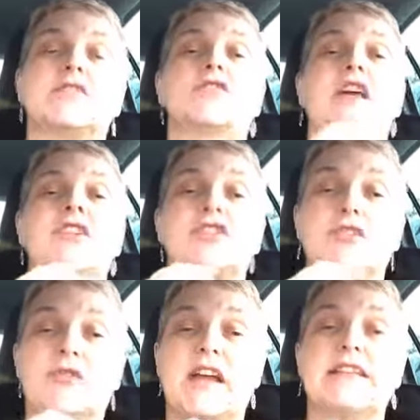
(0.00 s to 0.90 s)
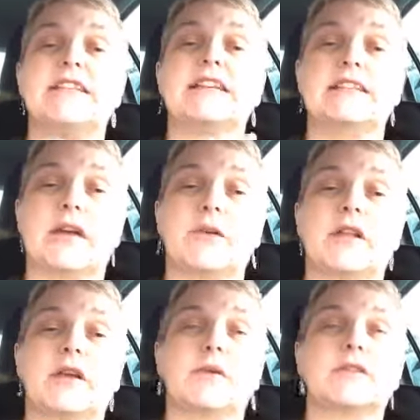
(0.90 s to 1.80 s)
So that's your writing down
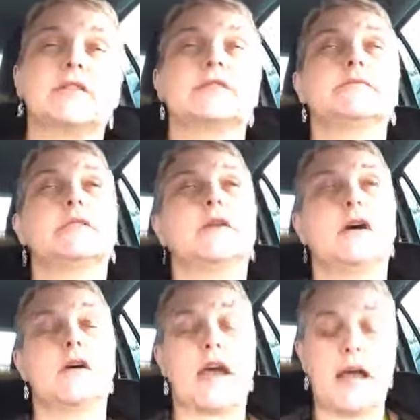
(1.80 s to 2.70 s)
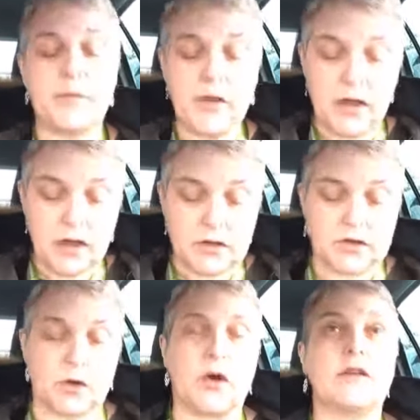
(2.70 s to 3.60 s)
allowance. Okay,
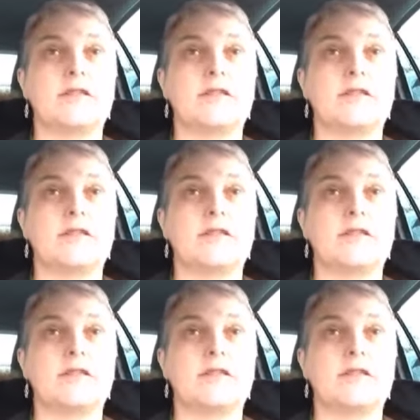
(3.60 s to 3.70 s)
so